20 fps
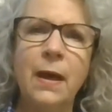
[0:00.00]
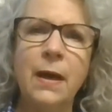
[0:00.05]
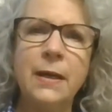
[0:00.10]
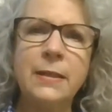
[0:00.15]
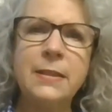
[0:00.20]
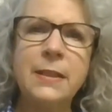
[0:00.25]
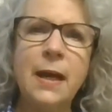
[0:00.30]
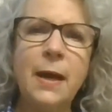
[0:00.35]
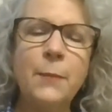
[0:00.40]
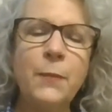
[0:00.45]
a
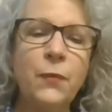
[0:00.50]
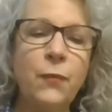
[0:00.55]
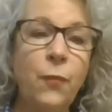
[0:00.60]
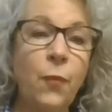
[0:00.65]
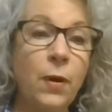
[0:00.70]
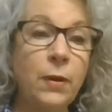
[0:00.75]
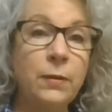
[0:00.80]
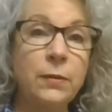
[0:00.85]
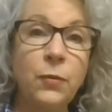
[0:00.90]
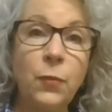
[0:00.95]
time of
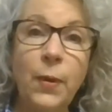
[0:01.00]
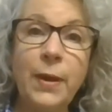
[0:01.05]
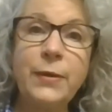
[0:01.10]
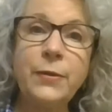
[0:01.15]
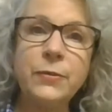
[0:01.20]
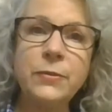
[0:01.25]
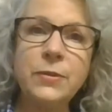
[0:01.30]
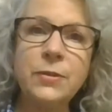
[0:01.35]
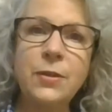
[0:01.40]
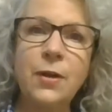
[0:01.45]
what
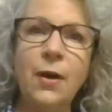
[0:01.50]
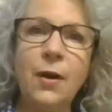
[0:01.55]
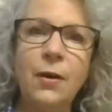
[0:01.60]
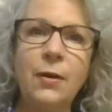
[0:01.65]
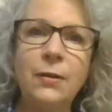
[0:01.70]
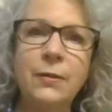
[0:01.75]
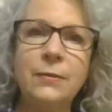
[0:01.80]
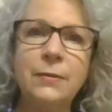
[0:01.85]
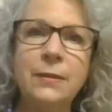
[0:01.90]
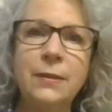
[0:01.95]
Quakers
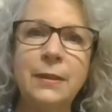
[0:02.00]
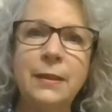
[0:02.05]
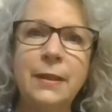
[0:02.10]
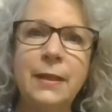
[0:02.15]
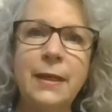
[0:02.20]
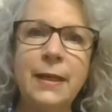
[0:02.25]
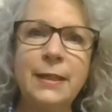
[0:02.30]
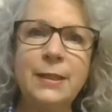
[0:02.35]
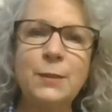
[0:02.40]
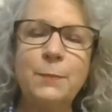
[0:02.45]
call
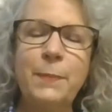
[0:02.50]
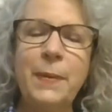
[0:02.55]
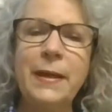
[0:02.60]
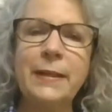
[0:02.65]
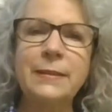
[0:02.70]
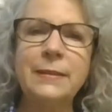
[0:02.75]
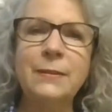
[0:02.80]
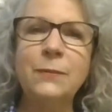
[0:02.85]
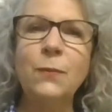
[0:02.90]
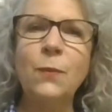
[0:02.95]

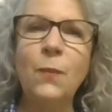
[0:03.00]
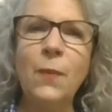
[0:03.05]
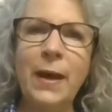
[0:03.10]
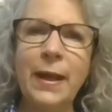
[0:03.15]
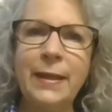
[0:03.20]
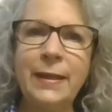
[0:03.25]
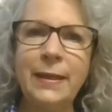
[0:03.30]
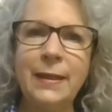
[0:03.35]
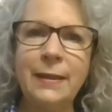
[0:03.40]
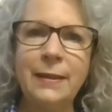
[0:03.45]
expectant
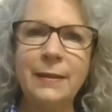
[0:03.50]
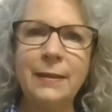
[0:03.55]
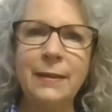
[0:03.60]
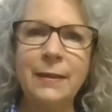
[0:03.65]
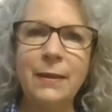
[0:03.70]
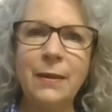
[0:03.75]
waiting,